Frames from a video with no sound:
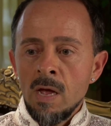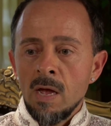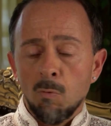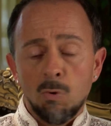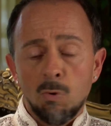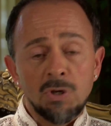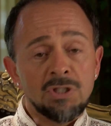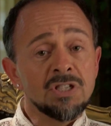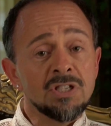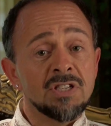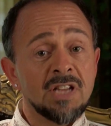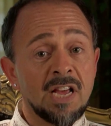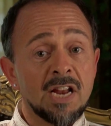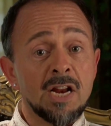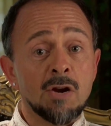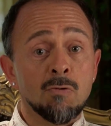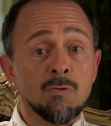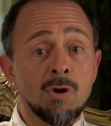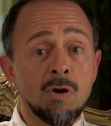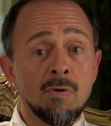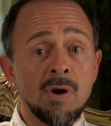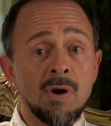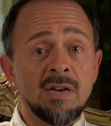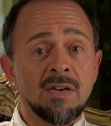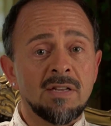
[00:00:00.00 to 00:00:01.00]
which is getting
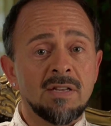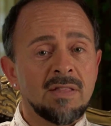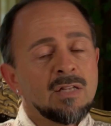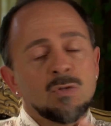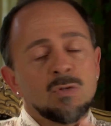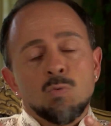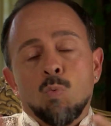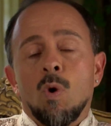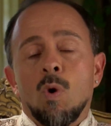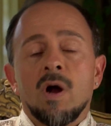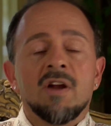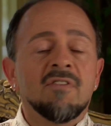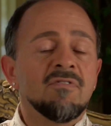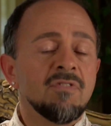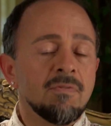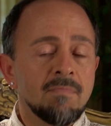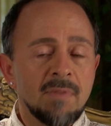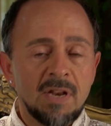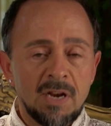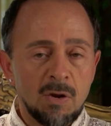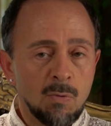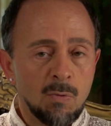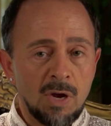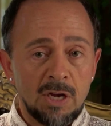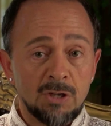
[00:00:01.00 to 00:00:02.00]
rear-ended. That's one of the
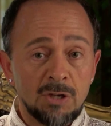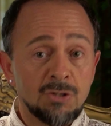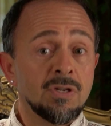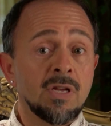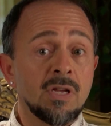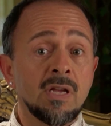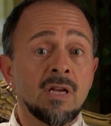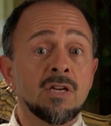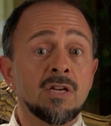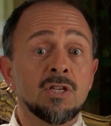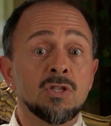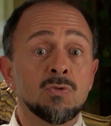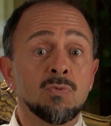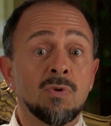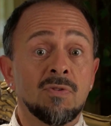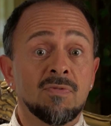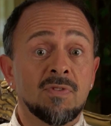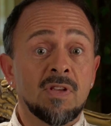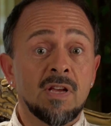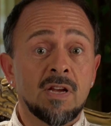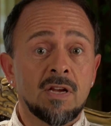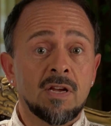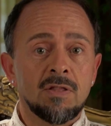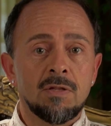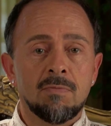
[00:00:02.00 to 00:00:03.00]
many ways you can get a
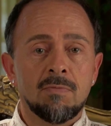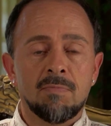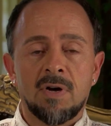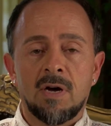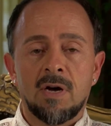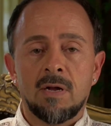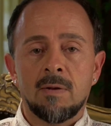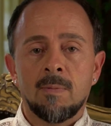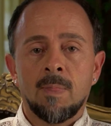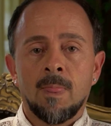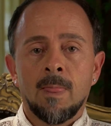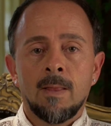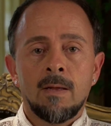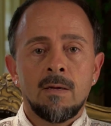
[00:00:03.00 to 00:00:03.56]
swift kick in the butt.